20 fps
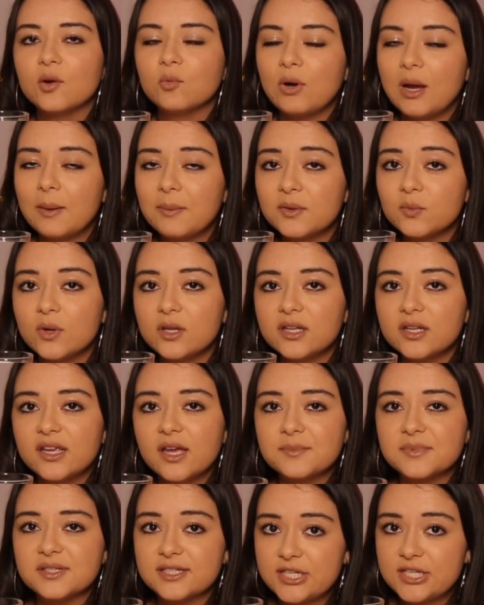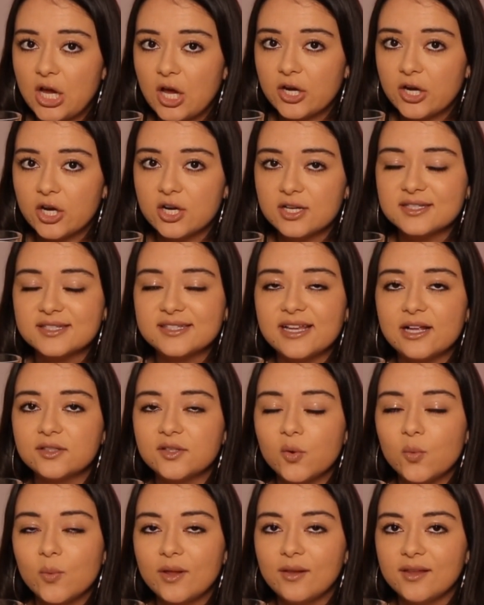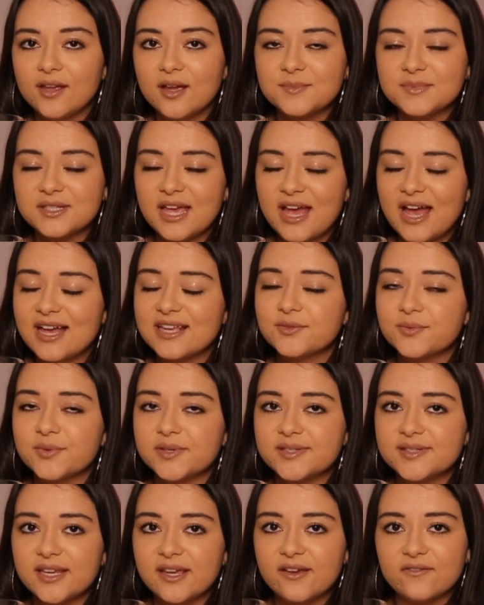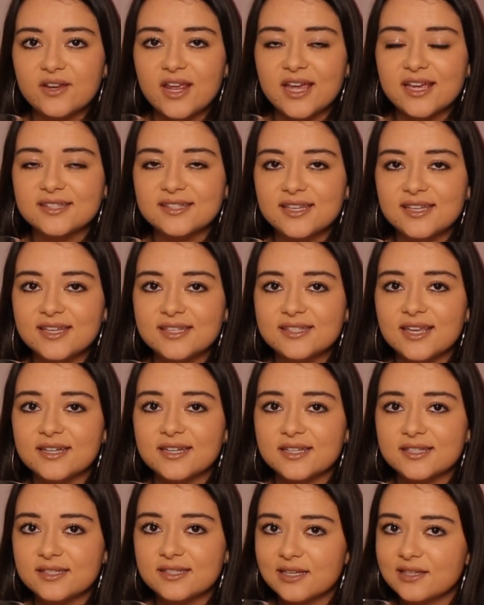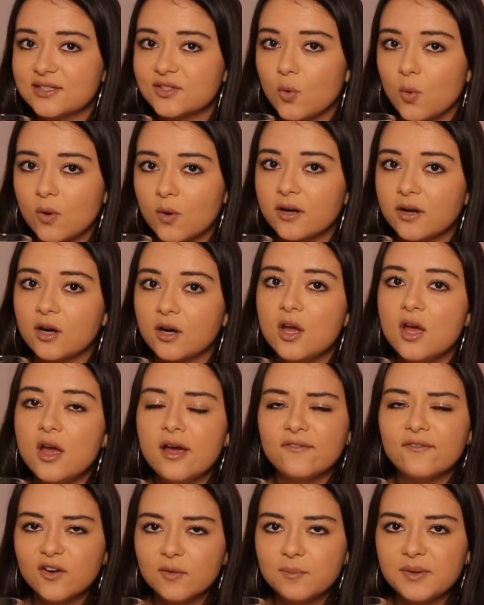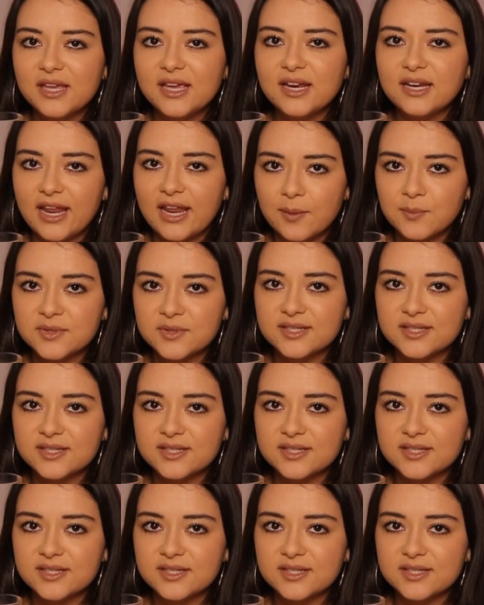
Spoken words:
Robin Williams' daughter, Zelda Williams, has received a cease and desist order for being named